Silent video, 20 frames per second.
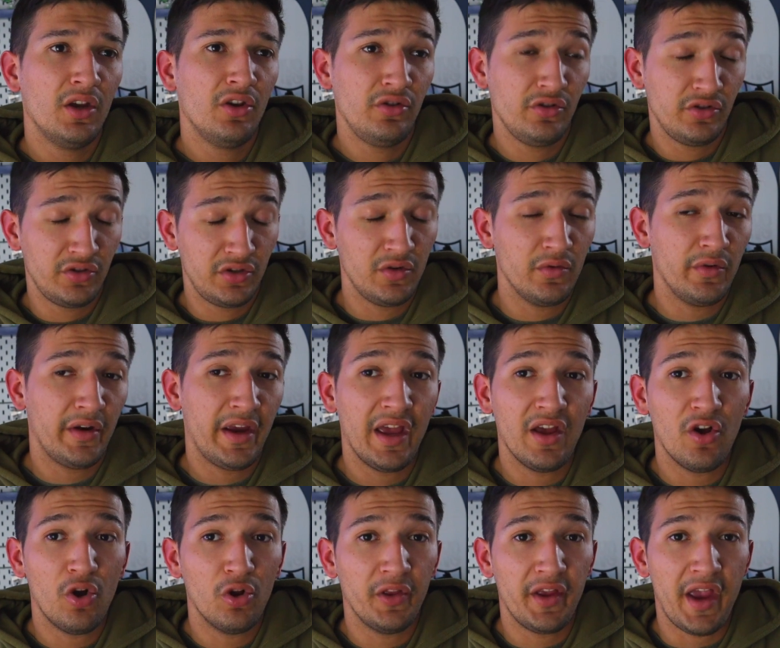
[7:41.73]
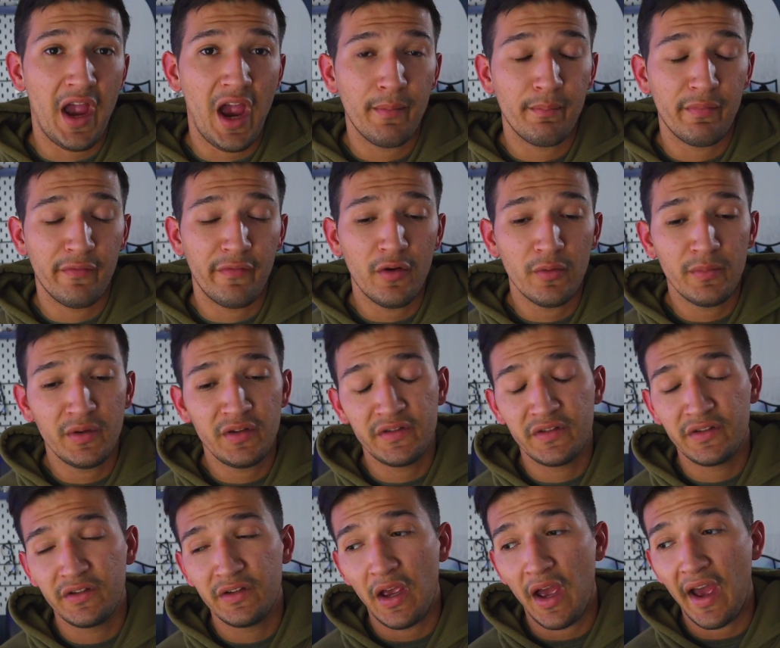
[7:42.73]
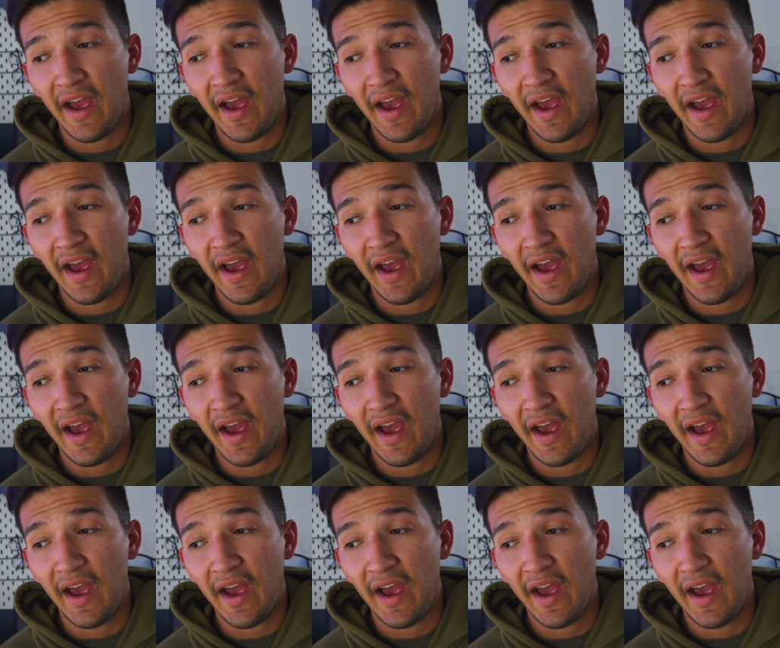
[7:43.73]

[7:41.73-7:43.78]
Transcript: you still get all the high performance,